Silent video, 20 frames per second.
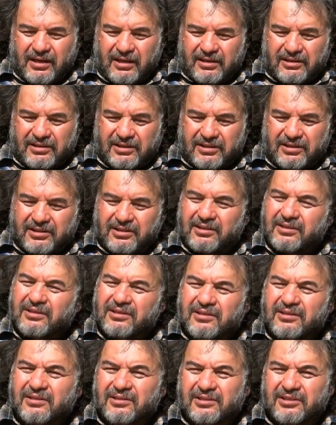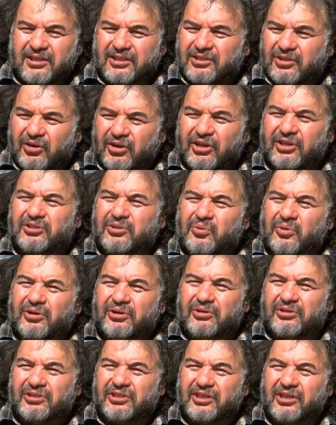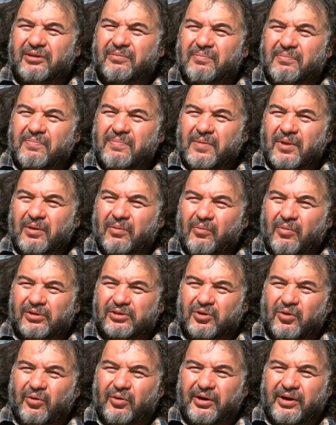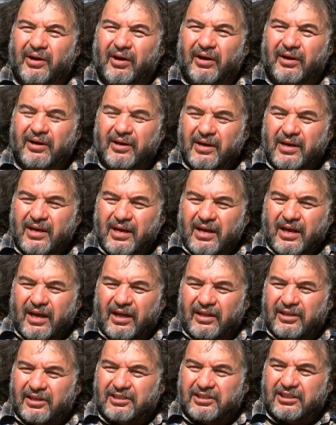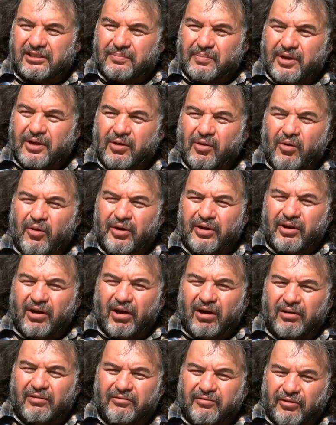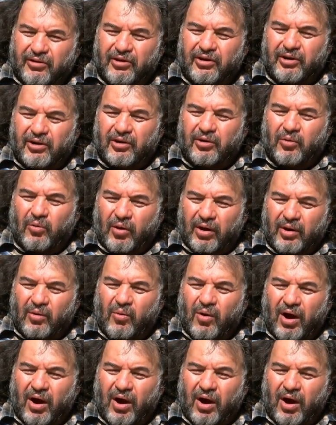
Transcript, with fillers: it just hurts when you see them what's going on. And this has been going on for quite a